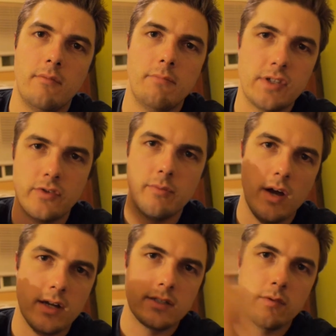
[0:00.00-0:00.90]
mystery
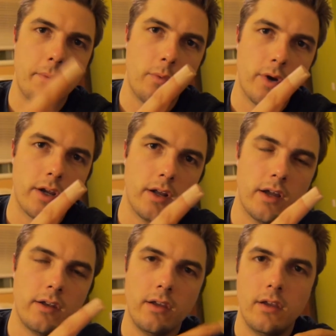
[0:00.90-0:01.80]
box that we've been working
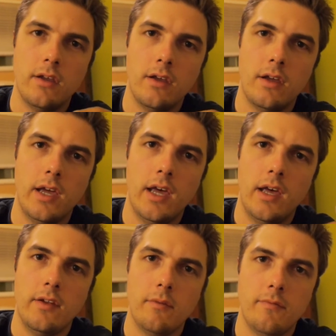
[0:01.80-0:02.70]
on
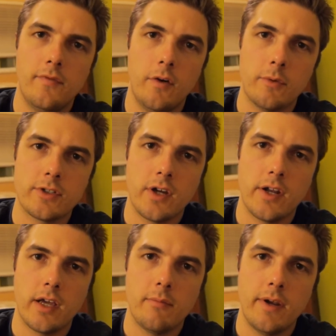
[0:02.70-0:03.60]
and the film we're
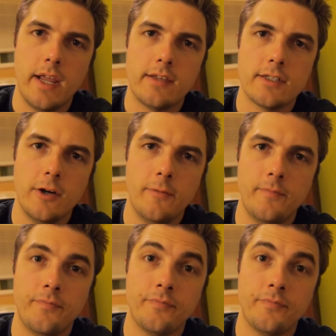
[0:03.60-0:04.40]
starting on Monday. So